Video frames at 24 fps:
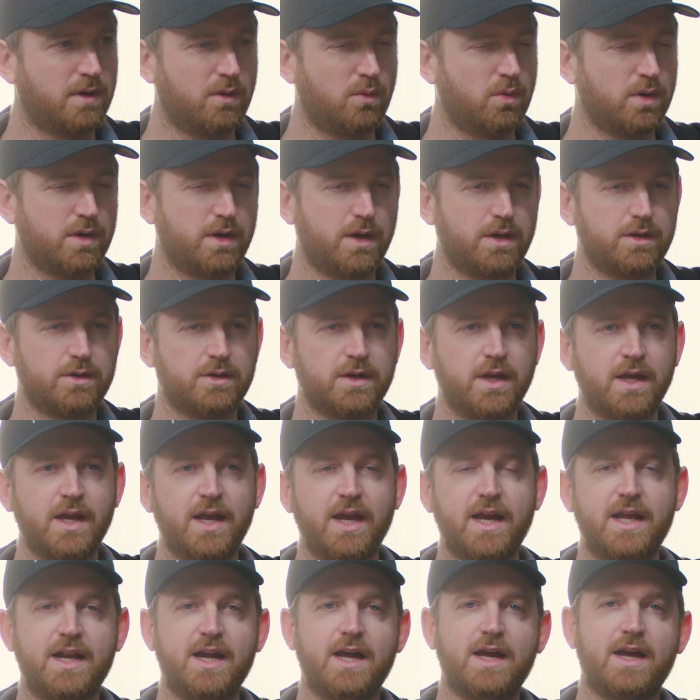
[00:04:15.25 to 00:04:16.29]
100.
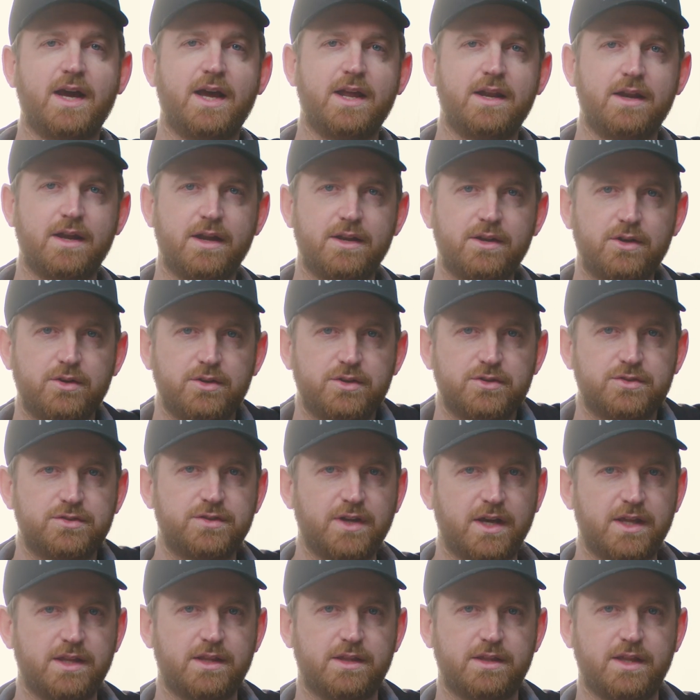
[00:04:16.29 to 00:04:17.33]
And I know you
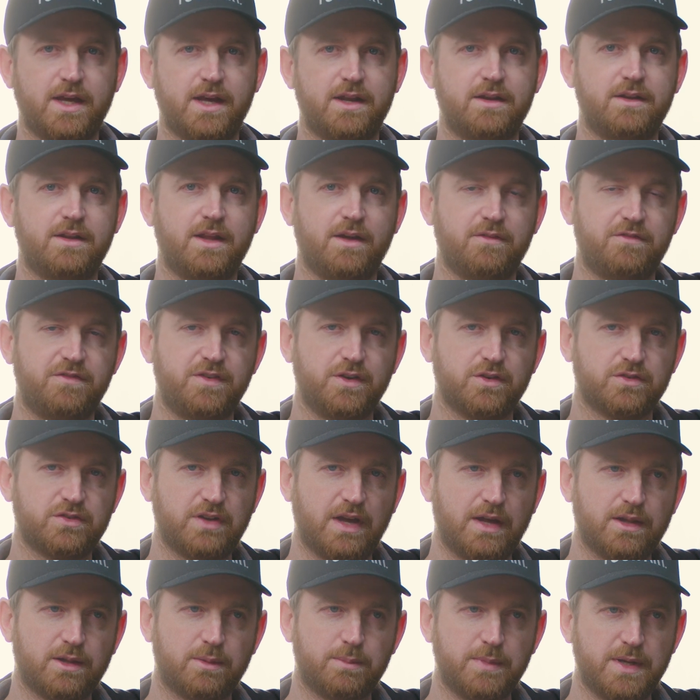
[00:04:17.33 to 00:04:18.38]
say that feels
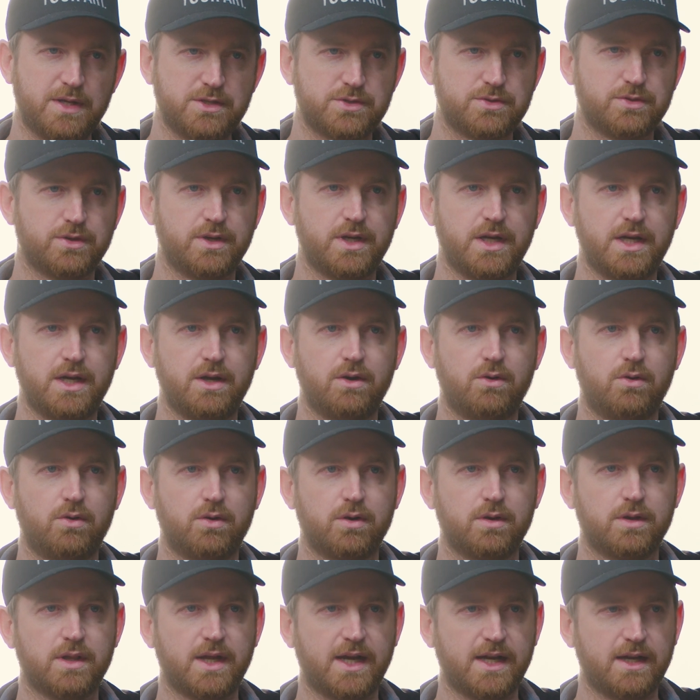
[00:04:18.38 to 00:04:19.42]
elementary
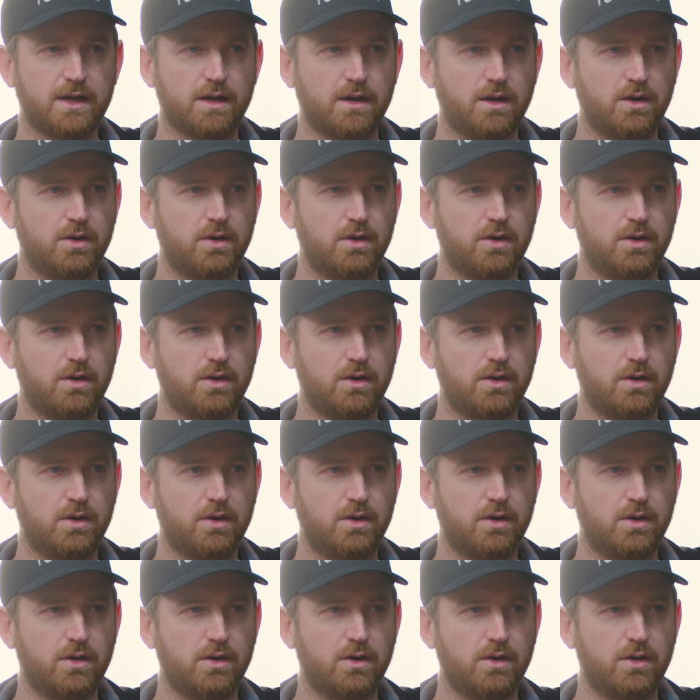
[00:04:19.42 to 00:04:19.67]
or like,